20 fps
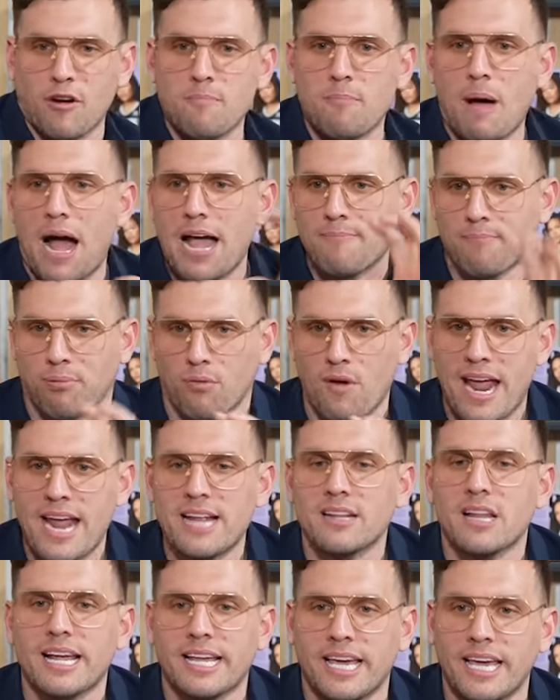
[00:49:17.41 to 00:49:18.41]
from my
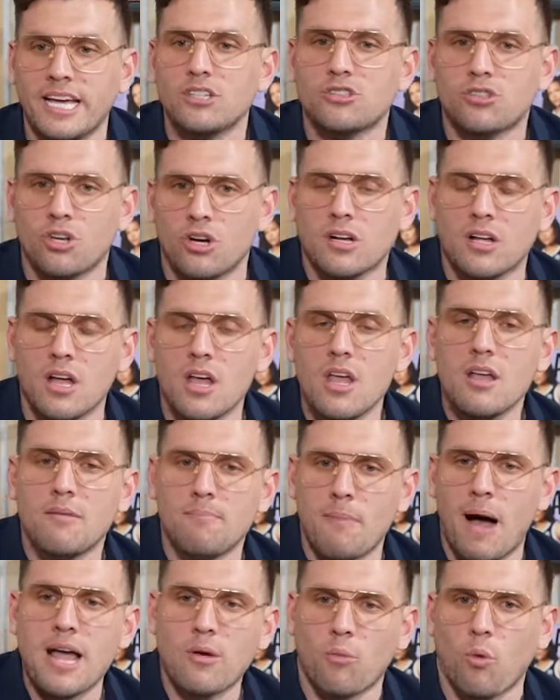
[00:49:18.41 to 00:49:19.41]
brain. Like he took
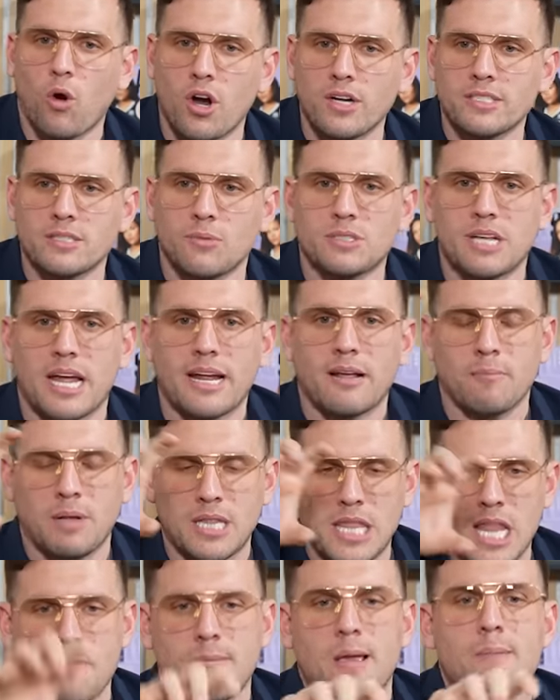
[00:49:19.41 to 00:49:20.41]
my words and was like,
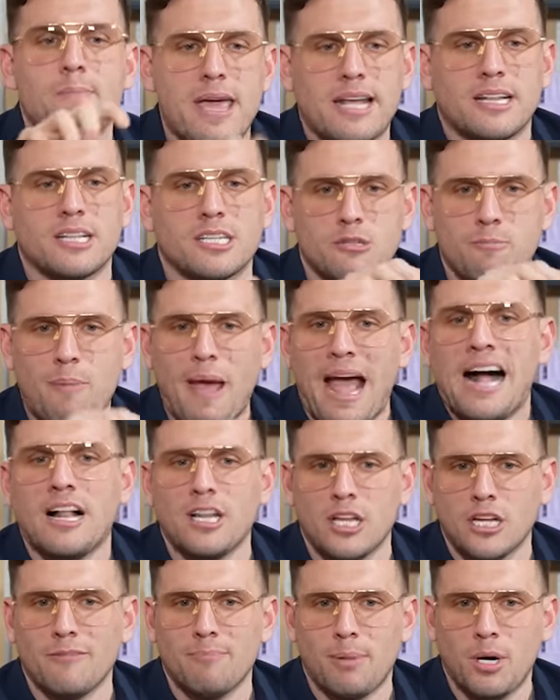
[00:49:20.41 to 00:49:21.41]
but let me make this
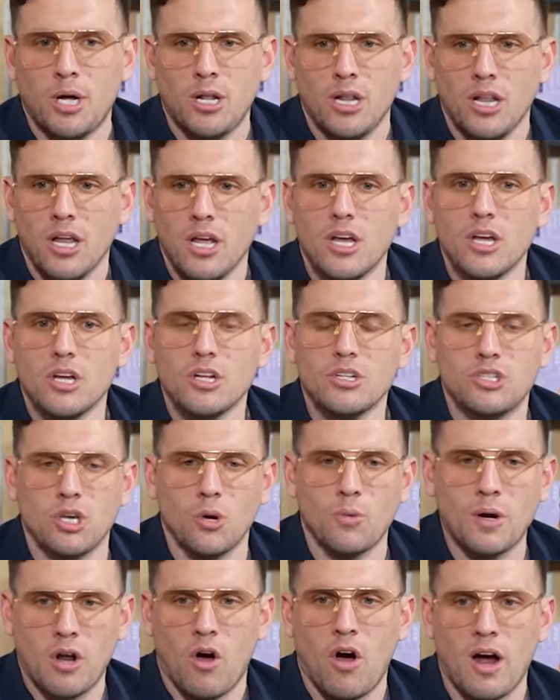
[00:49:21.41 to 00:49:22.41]
palatable yeah.
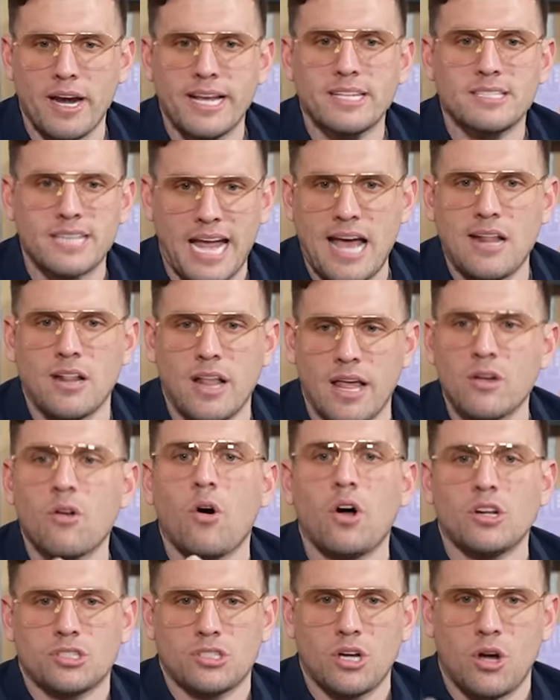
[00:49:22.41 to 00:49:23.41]
to an audience. And then
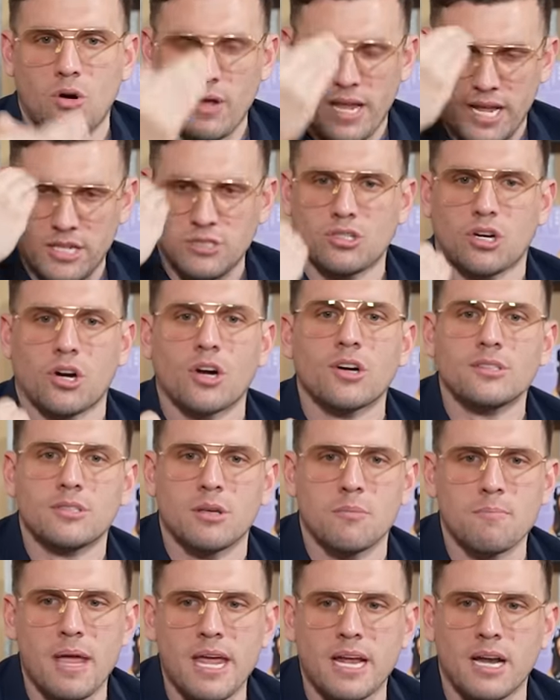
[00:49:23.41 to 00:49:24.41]
also in turn
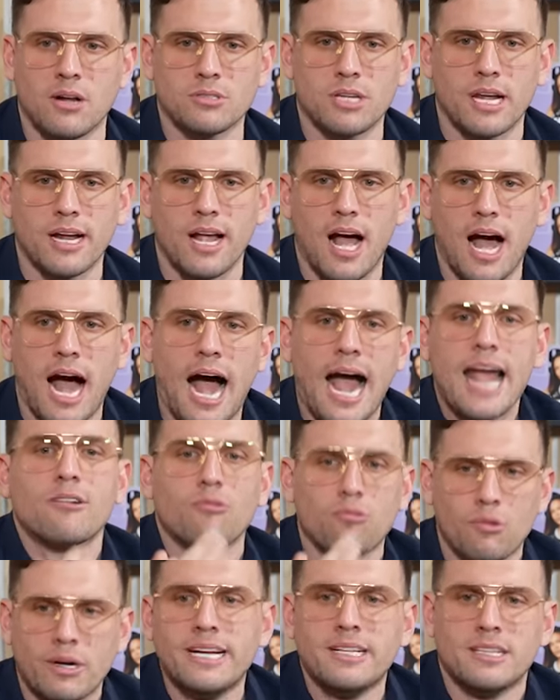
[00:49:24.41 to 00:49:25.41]
to me. And I was like,
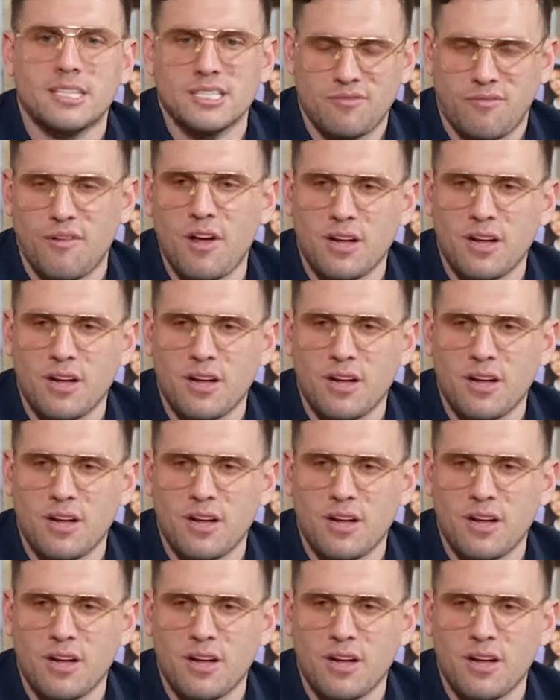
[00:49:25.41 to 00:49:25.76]
I'd read this